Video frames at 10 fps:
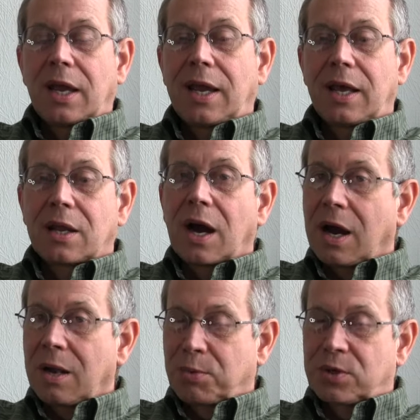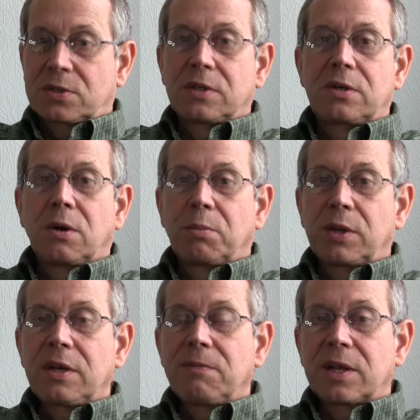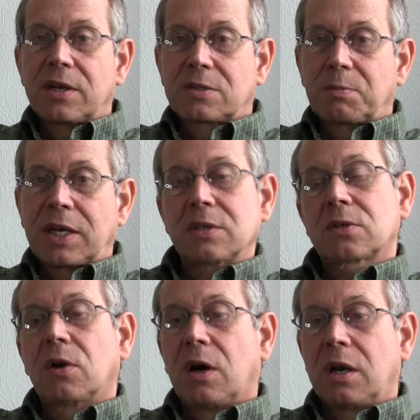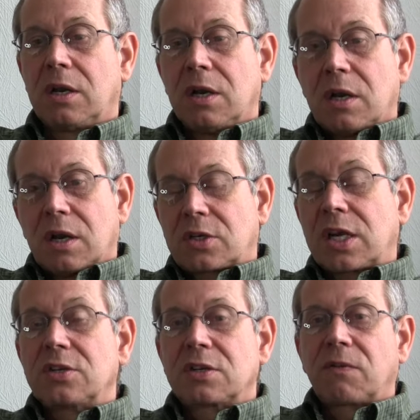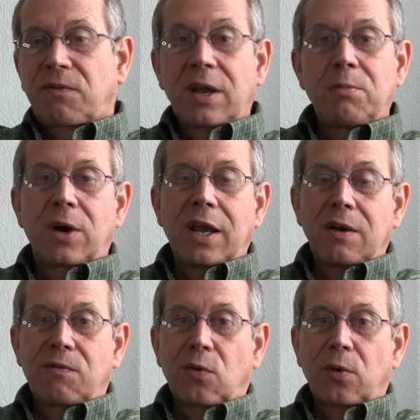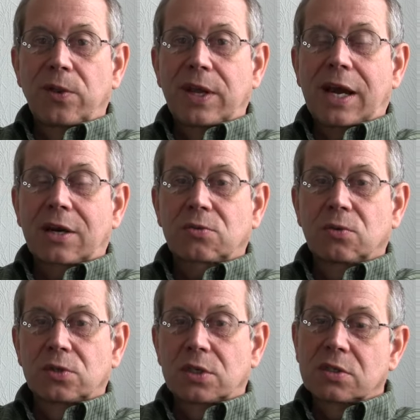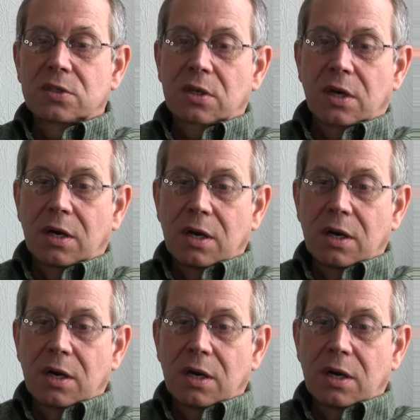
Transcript: And I personally don't believe that it's based on changing the frame rate for the actual just